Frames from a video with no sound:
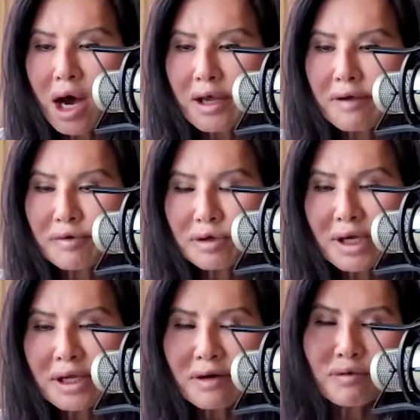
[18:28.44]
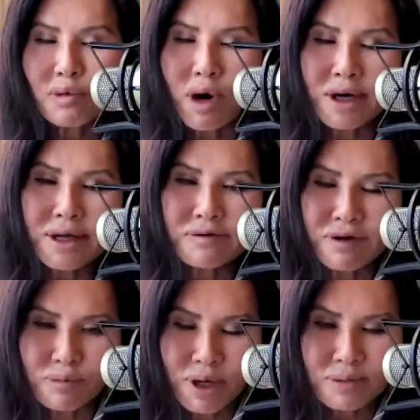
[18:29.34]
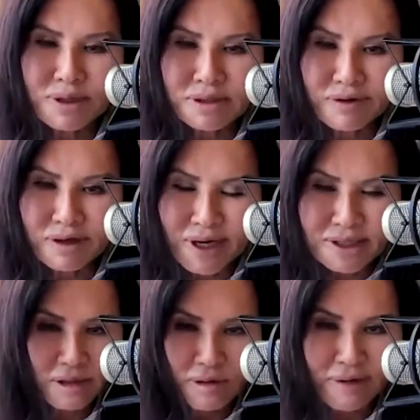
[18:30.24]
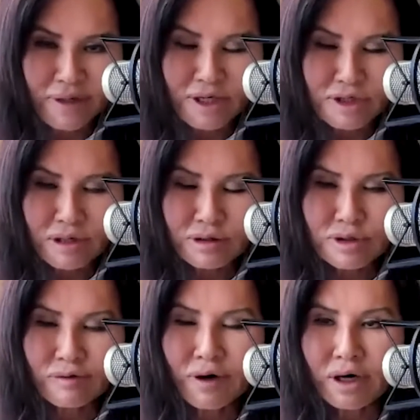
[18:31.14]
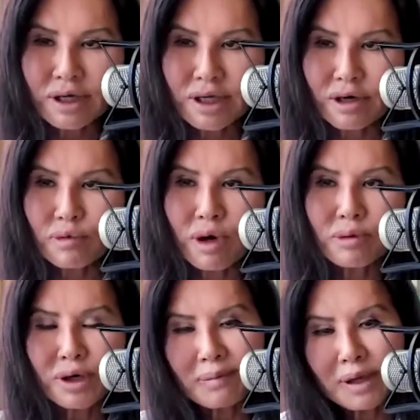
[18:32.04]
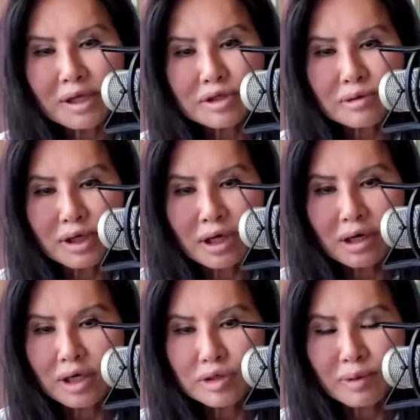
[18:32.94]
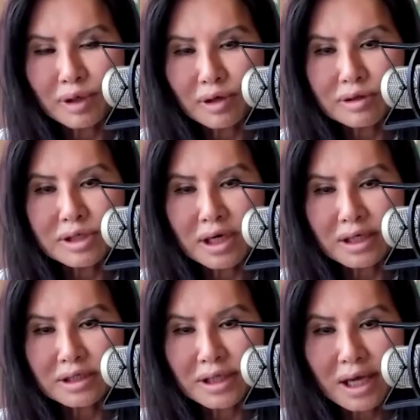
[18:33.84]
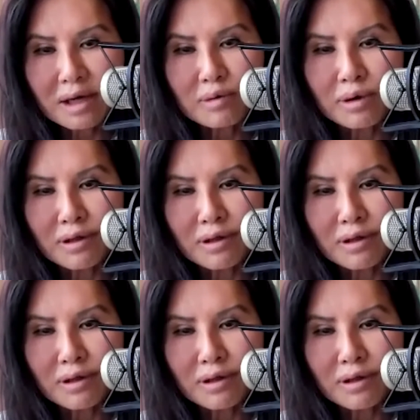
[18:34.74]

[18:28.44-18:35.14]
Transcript: if you can give one piece of advice that you have not shared so far here, what would it be to a young entrepreneur starting today with?